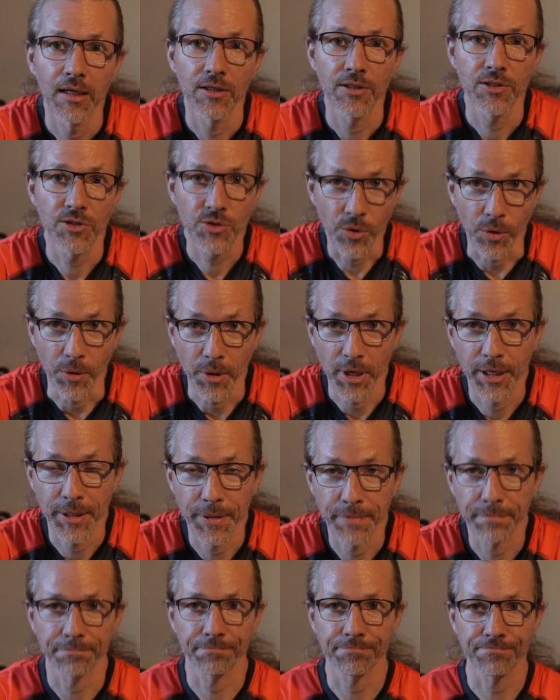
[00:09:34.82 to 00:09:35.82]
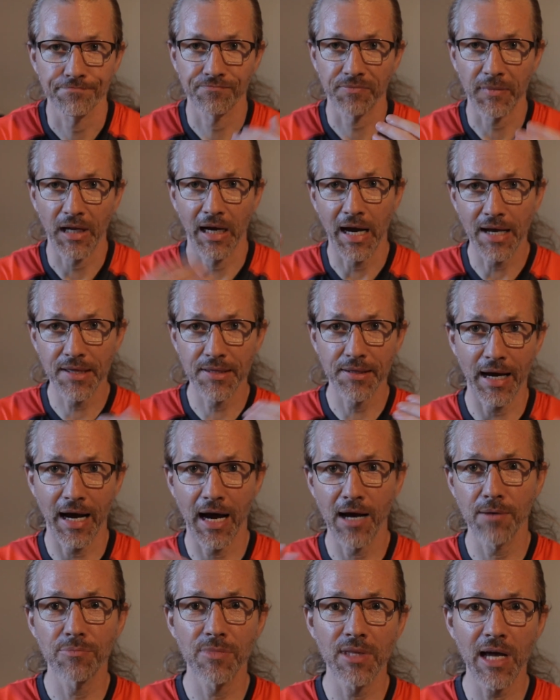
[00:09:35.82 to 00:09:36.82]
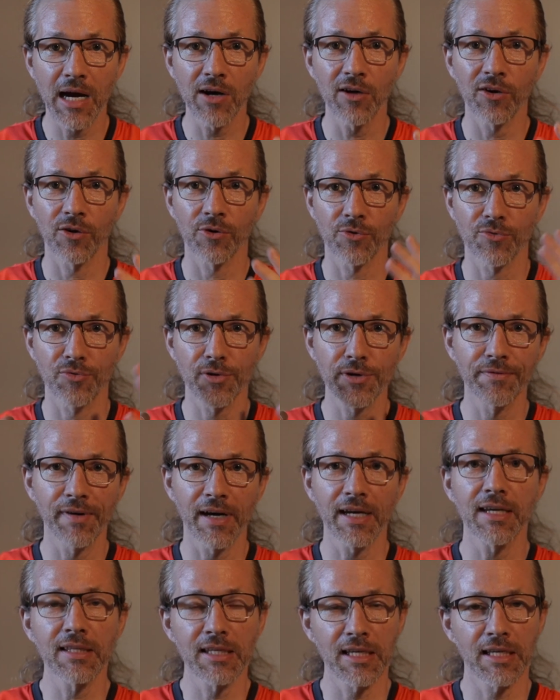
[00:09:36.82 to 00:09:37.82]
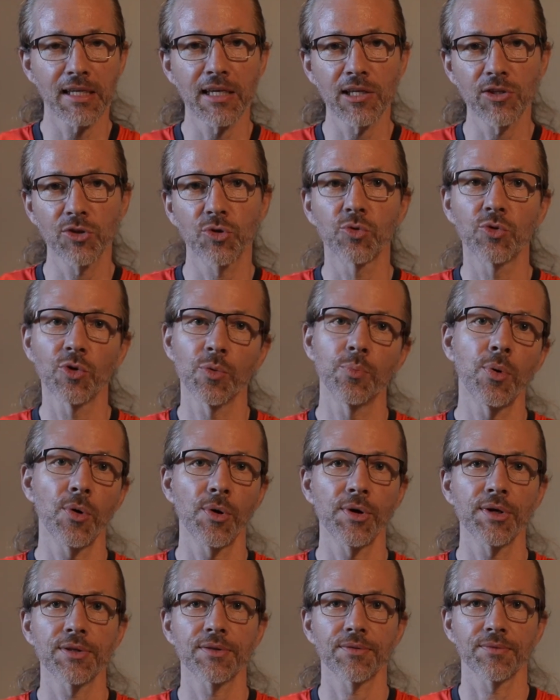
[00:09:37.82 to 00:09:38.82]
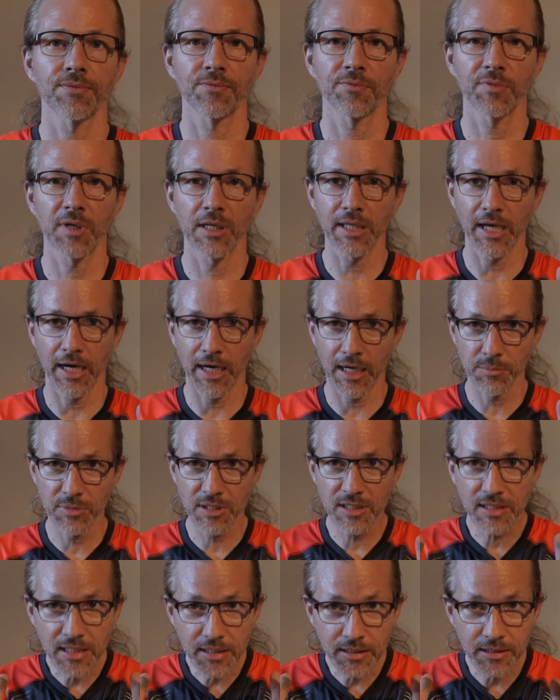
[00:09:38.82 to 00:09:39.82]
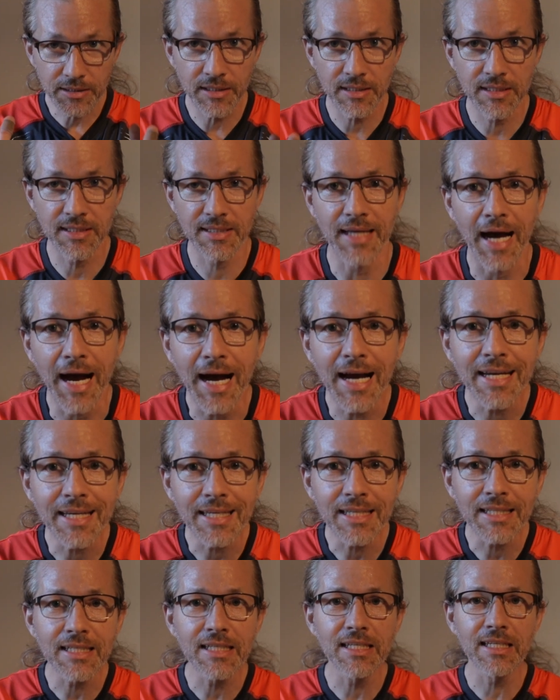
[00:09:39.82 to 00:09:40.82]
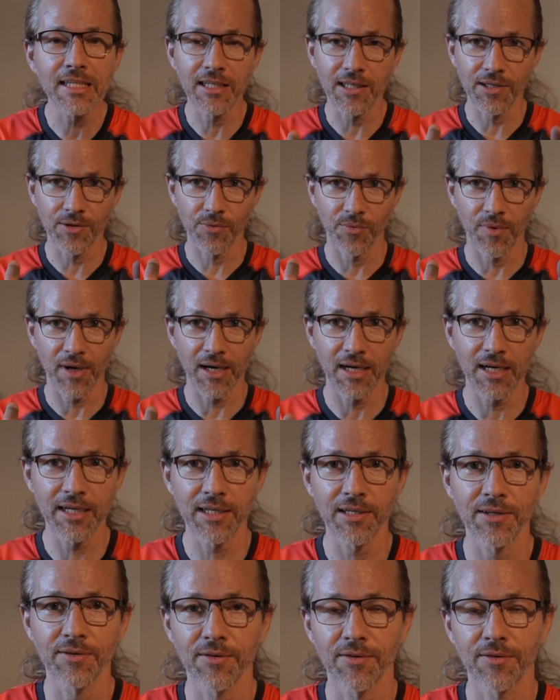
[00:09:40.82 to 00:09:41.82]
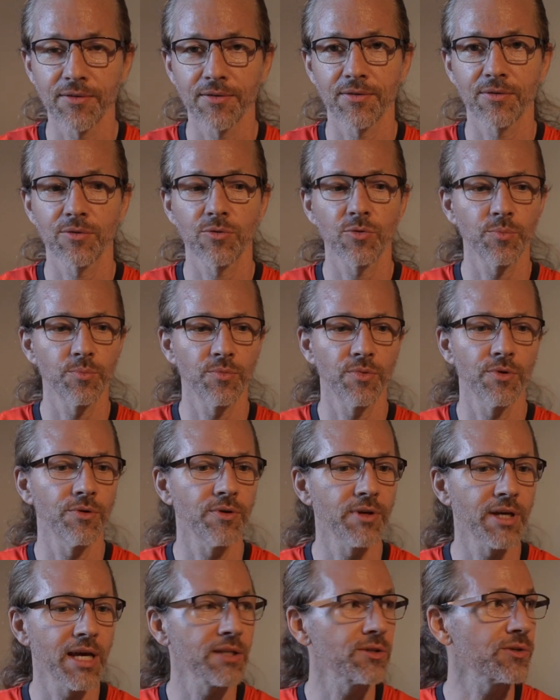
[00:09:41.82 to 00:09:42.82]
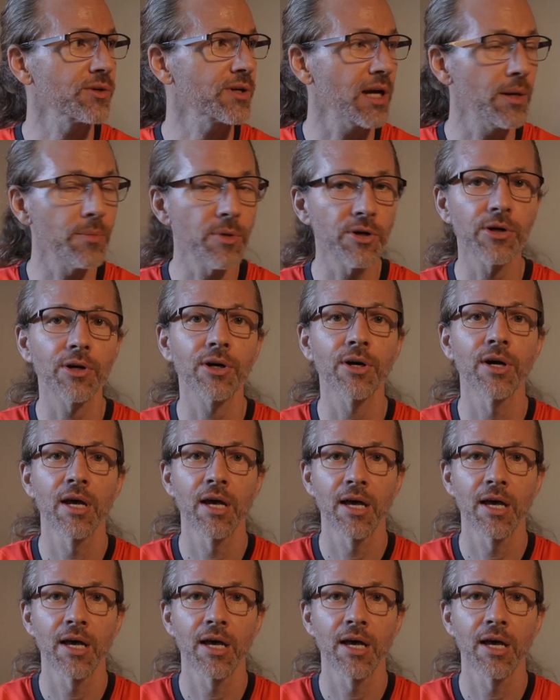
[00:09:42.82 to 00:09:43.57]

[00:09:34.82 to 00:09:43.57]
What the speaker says: So I'm now rewinding it to the point when I'm still deciding why to get a camera